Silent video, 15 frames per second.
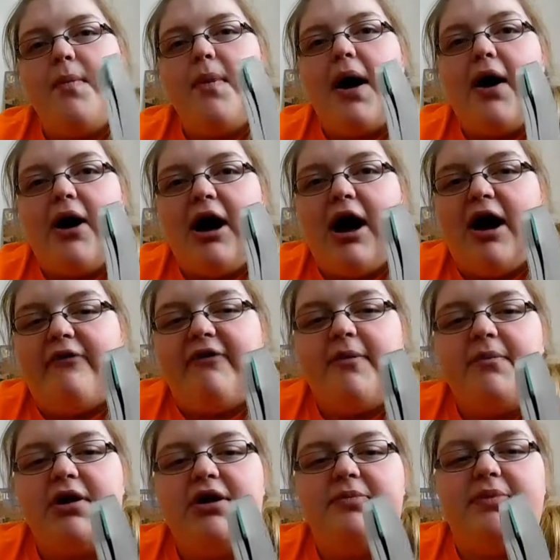about half.
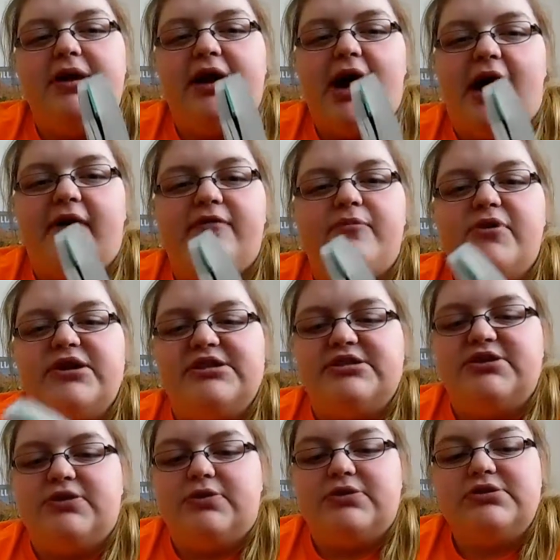I'm going to be half pretty
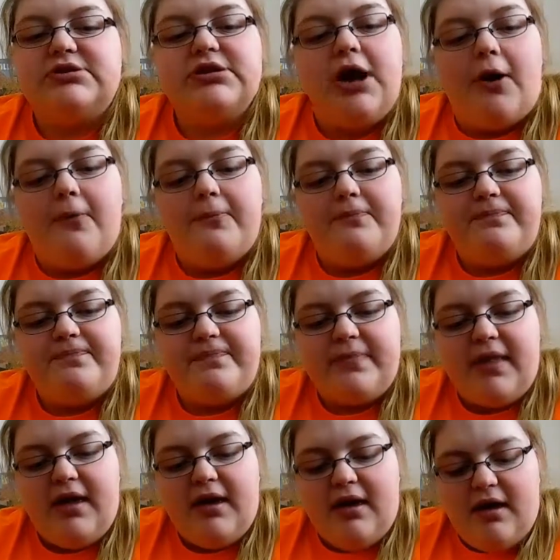soon. So
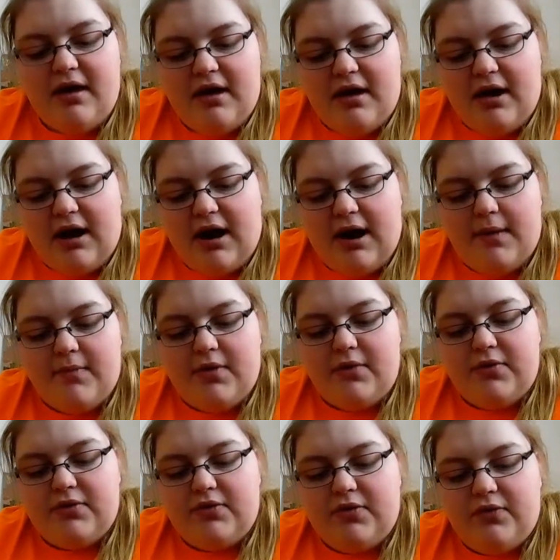I'm
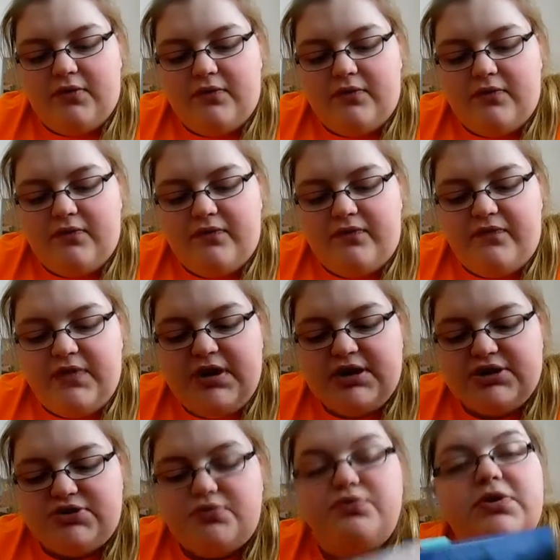going to
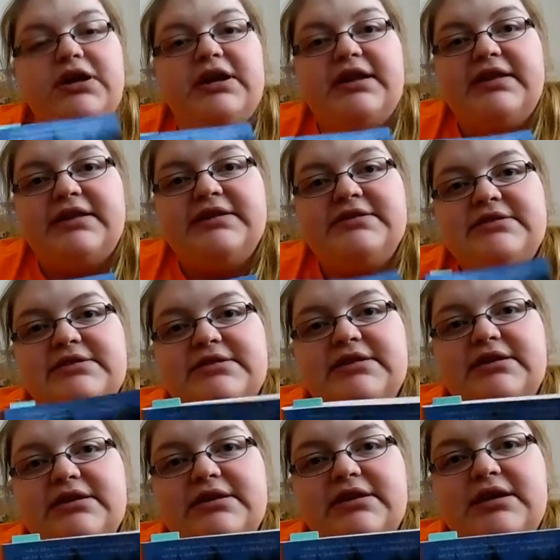finish reading
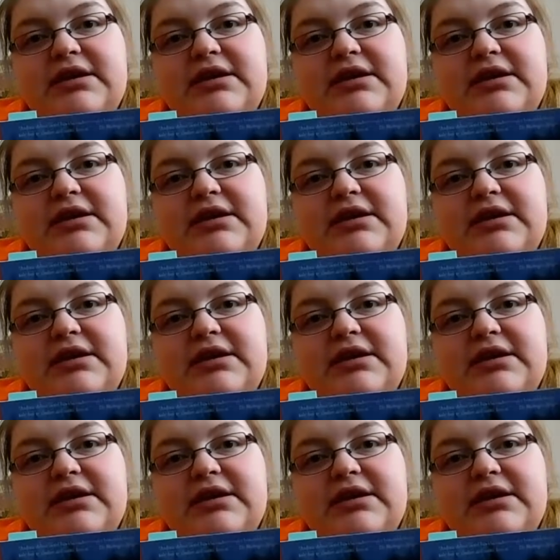this